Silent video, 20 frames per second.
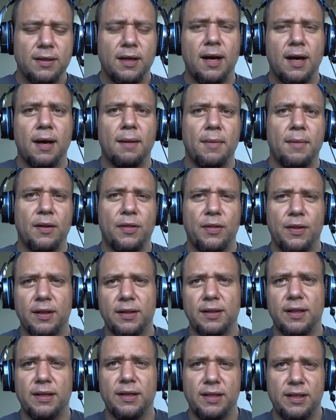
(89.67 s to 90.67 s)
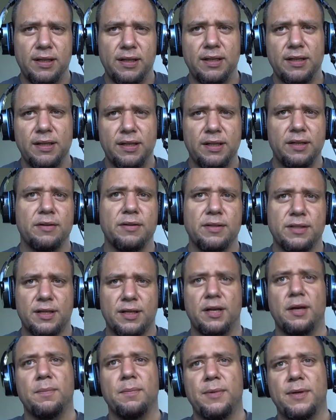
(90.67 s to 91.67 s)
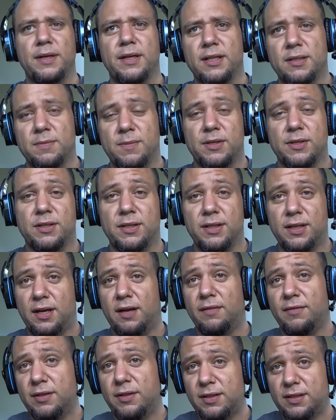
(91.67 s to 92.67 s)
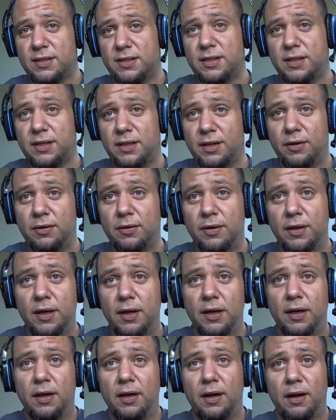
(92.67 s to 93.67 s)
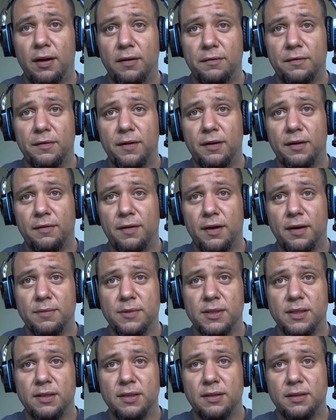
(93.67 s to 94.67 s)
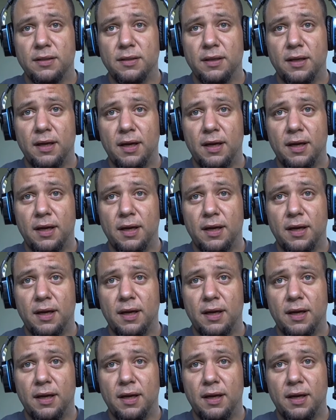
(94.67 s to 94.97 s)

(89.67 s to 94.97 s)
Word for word: um, I think they needed to hear as a company, especially Kevin, the CEO of, of Hubsan,